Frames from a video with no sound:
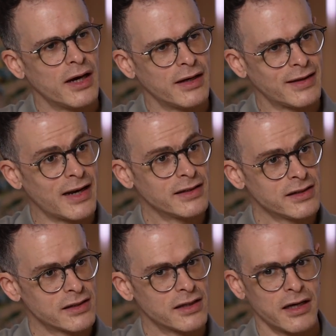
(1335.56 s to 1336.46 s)

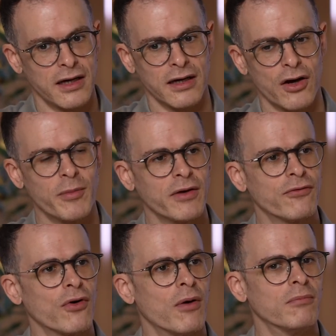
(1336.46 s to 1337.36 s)
talents coming
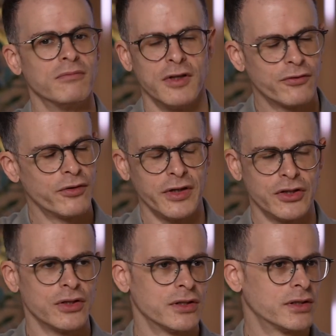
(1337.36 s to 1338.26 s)
from different
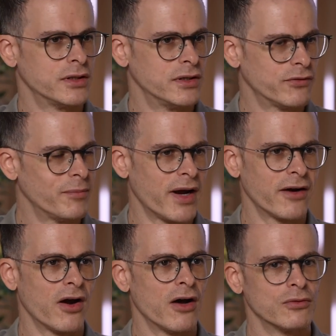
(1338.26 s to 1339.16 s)
regions, different
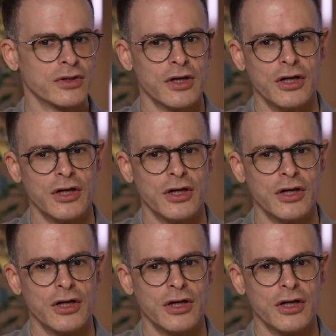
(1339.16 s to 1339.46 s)
backgrounds,